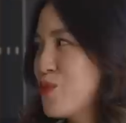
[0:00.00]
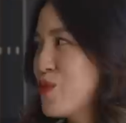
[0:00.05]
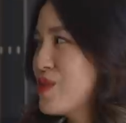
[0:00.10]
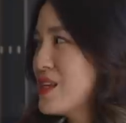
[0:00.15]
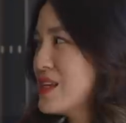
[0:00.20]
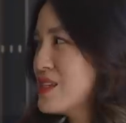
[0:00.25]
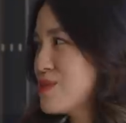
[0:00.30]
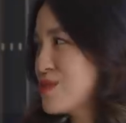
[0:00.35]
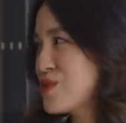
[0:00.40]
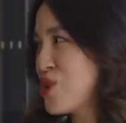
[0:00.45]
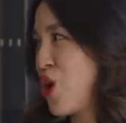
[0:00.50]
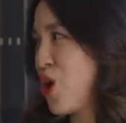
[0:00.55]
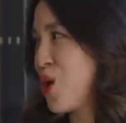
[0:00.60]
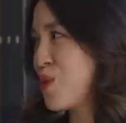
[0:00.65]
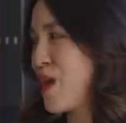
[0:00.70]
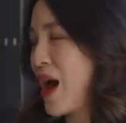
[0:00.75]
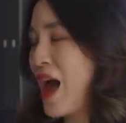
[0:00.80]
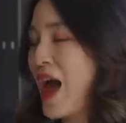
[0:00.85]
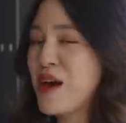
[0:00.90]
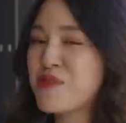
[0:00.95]
With this
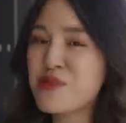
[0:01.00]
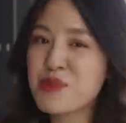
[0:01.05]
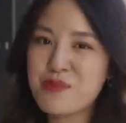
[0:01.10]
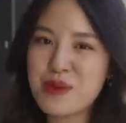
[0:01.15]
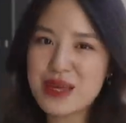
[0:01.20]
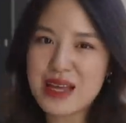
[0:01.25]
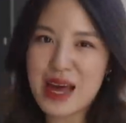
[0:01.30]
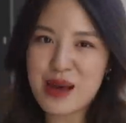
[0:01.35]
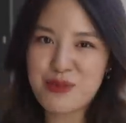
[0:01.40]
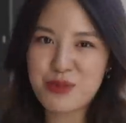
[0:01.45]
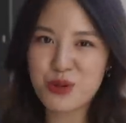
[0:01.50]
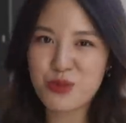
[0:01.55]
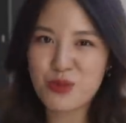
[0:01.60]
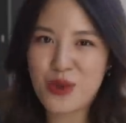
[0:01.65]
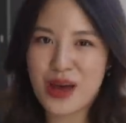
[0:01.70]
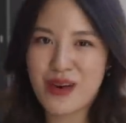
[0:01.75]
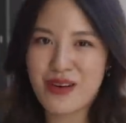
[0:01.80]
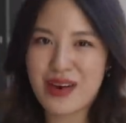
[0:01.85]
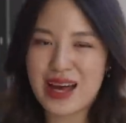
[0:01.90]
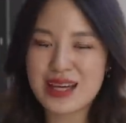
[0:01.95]
top, I haven't been able to
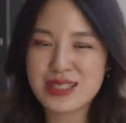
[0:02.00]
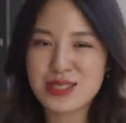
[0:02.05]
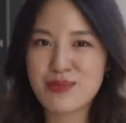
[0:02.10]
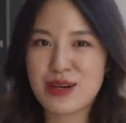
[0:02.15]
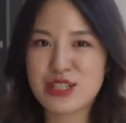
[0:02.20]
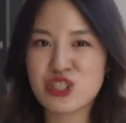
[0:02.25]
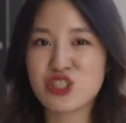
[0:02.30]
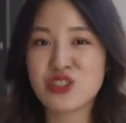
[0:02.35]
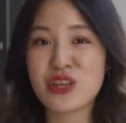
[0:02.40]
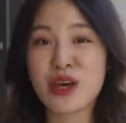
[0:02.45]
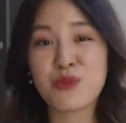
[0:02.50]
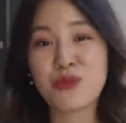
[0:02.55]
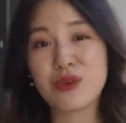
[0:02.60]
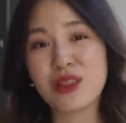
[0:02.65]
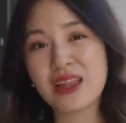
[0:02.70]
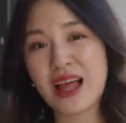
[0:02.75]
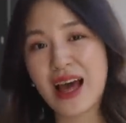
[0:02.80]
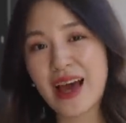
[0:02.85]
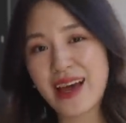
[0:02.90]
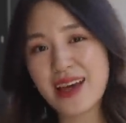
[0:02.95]
wear it as much as I
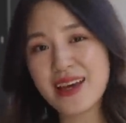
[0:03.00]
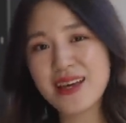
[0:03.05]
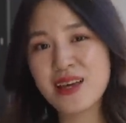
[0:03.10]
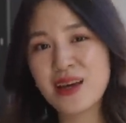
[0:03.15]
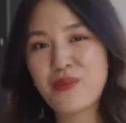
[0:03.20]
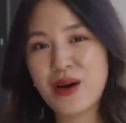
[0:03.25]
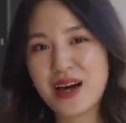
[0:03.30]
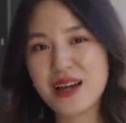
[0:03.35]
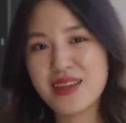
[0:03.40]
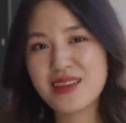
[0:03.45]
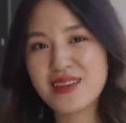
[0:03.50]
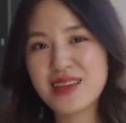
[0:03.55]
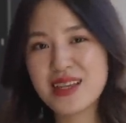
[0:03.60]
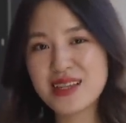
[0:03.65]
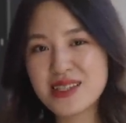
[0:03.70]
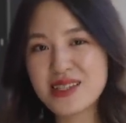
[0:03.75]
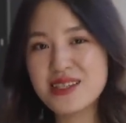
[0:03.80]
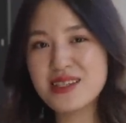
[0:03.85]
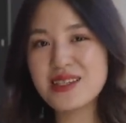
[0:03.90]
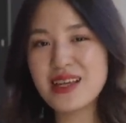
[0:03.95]
would like, but
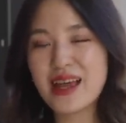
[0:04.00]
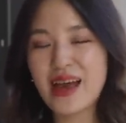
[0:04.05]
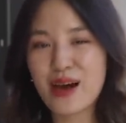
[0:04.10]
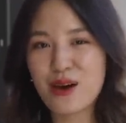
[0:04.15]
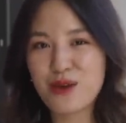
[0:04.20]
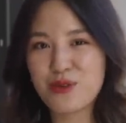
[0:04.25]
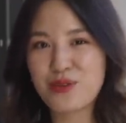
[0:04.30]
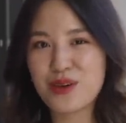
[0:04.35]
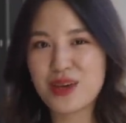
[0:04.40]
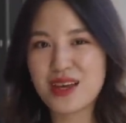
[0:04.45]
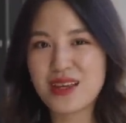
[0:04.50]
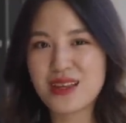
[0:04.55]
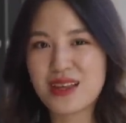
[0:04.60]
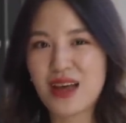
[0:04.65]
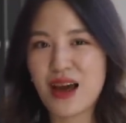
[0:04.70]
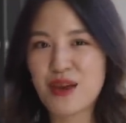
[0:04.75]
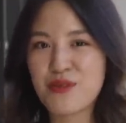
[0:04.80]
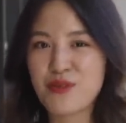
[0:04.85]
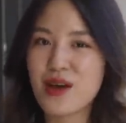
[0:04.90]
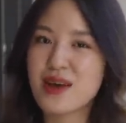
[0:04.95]
this is the outfit
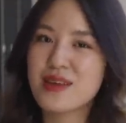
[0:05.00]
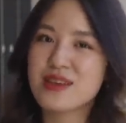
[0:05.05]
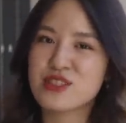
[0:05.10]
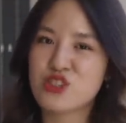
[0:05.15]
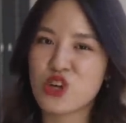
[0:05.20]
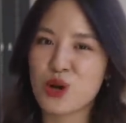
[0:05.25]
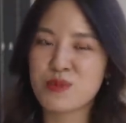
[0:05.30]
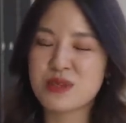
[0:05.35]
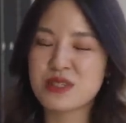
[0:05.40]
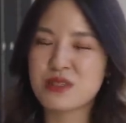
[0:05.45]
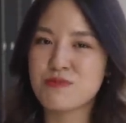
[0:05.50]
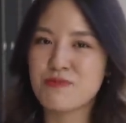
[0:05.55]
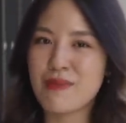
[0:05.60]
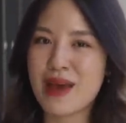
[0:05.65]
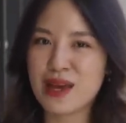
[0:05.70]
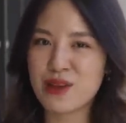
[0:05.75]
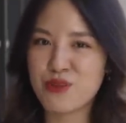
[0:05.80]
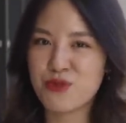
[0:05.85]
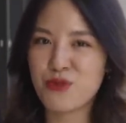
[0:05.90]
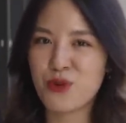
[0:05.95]
that I feel like this top is
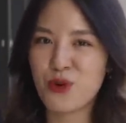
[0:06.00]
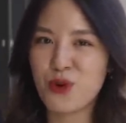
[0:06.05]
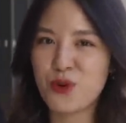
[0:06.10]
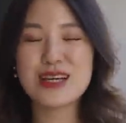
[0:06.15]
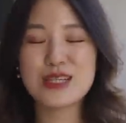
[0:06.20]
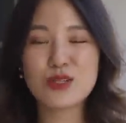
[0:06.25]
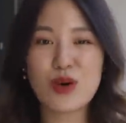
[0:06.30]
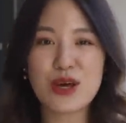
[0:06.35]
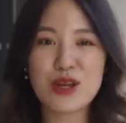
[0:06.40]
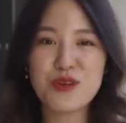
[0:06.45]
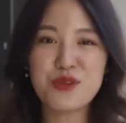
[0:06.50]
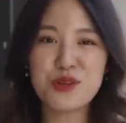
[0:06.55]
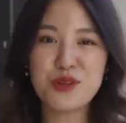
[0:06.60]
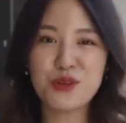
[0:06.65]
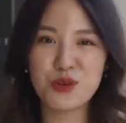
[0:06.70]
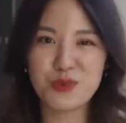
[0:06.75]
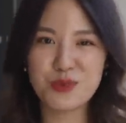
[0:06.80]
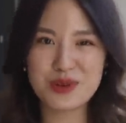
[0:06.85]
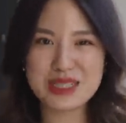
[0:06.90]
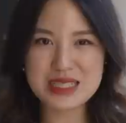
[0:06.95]
made for. It's quite a
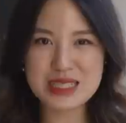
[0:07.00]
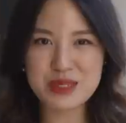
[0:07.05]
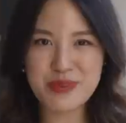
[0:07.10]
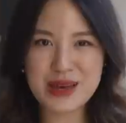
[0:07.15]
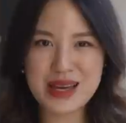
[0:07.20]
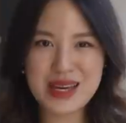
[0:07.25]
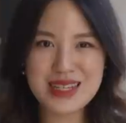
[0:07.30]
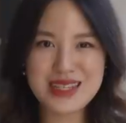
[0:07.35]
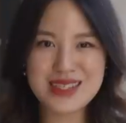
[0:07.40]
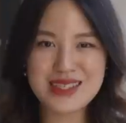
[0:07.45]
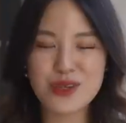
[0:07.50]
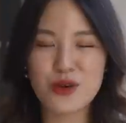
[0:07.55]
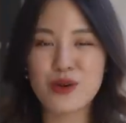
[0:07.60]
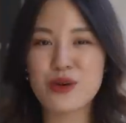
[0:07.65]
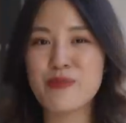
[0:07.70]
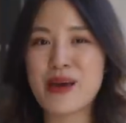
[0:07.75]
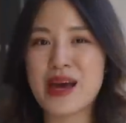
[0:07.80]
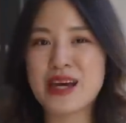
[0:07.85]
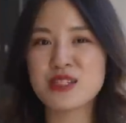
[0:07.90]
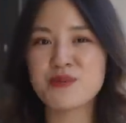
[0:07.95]
voluminous piece, so
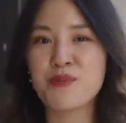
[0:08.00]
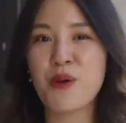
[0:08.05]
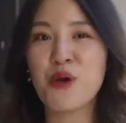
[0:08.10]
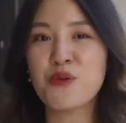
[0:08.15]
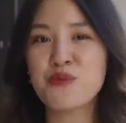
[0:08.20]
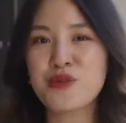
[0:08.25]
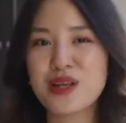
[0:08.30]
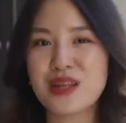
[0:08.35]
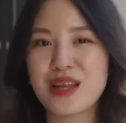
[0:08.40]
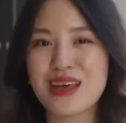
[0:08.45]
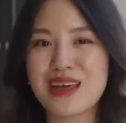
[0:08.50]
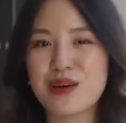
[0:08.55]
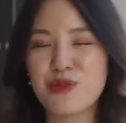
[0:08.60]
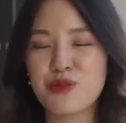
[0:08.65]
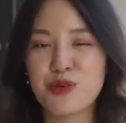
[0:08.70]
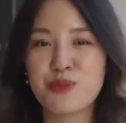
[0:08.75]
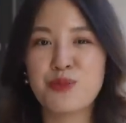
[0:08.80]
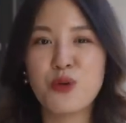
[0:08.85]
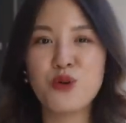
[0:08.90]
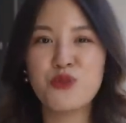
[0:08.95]
it pairs perfectly
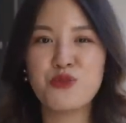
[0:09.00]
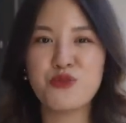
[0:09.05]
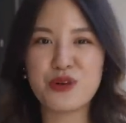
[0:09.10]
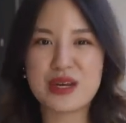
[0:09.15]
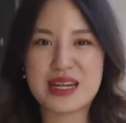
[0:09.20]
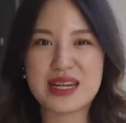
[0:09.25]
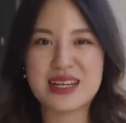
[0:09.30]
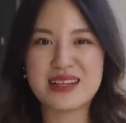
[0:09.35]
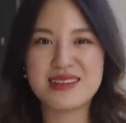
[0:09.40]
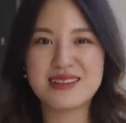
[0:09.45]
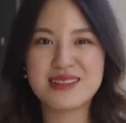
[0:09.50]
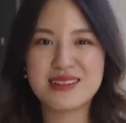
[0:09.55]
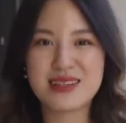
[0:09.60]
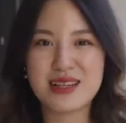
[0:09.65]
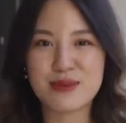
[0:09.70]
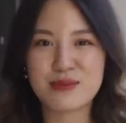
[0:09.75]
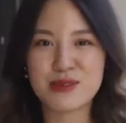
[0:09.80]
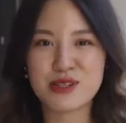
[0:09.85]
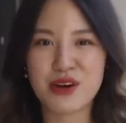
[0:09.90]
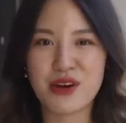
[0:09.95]
with a more fitted
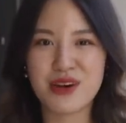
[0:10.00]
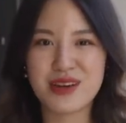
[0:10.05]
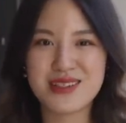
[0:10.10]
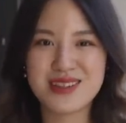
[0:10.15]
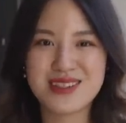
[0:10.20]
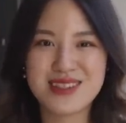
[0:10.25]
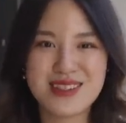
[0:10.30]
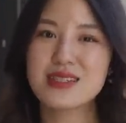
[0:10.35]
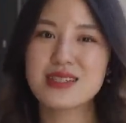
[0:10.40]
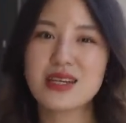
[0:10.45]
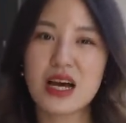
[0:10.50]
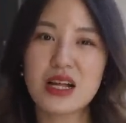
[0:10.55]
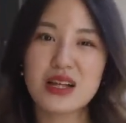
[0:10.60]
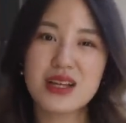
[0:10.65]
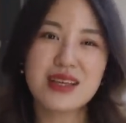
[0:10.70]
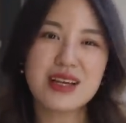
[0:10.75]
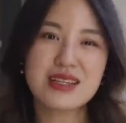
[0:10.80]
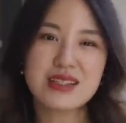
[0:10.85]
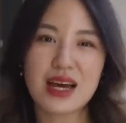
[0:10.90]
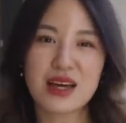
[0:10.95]
slip skirt. This
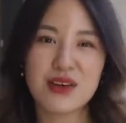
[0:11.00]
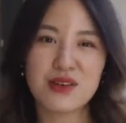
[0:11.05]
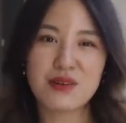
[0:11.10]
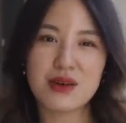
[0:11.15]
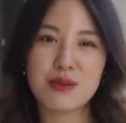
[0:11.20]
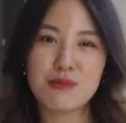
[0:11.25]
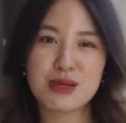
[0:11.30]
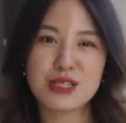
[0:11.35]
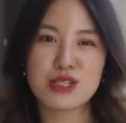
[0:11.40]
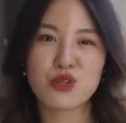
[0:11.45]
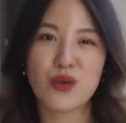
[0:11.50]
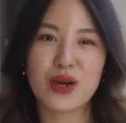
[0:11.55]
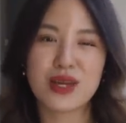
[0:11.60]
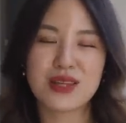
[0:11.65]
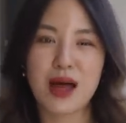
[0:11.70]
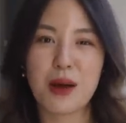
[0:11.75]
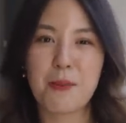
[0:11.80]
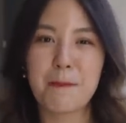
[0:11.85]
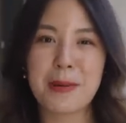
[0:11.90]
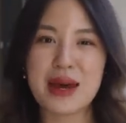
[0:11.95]
color that's kind of in
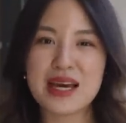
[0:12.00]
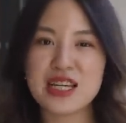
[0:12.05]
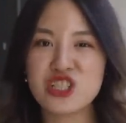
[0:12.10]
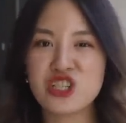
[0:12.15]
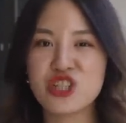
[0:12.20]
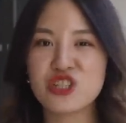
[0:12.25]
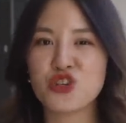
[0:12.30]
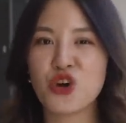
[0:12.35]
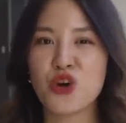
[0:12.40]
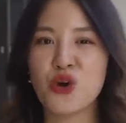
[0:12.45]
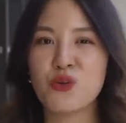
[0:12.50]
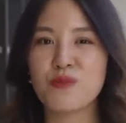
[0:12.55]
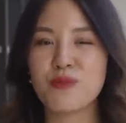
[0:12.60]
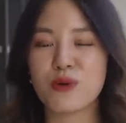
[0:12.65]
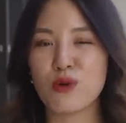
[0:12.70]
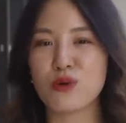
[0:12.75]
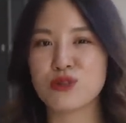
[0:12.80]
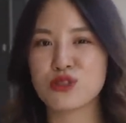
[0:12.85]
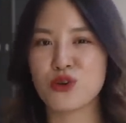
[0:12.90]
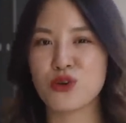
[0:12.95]
between that beigey tone,
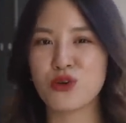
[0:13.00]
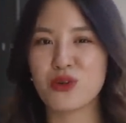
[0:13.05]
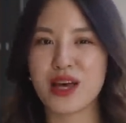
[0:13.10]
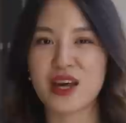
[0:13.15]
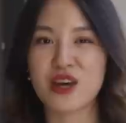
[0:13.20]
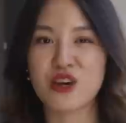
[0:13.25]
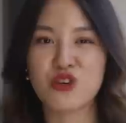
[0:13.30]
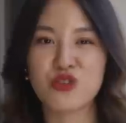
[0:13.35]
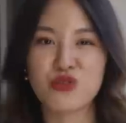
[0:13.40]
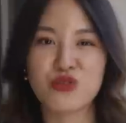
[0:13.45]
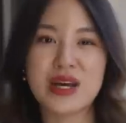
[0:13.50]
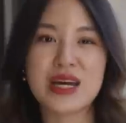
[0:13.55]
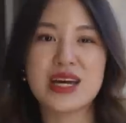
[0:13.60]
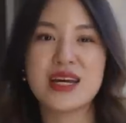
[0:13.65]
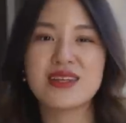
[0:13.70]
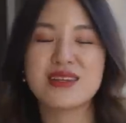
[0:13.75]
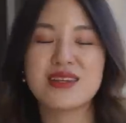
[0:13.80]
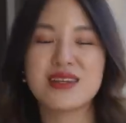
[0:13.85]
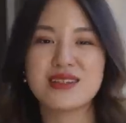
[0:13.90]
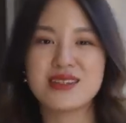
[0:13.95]
but also like a
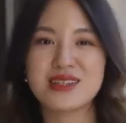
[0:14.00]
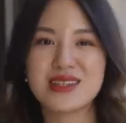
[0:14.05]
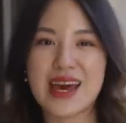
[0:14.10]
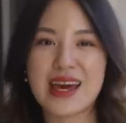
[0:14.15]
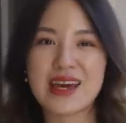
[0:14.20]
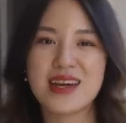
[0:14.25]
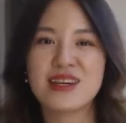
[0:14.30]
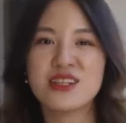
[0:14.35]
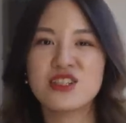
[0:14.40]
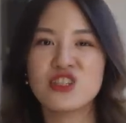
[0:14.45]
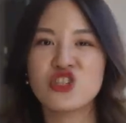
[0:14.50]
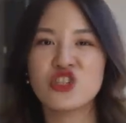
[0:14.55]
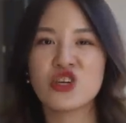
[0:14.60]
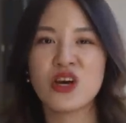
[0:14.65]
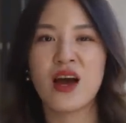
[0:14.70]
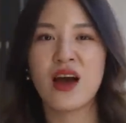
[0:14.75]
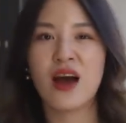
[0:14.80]
green sage,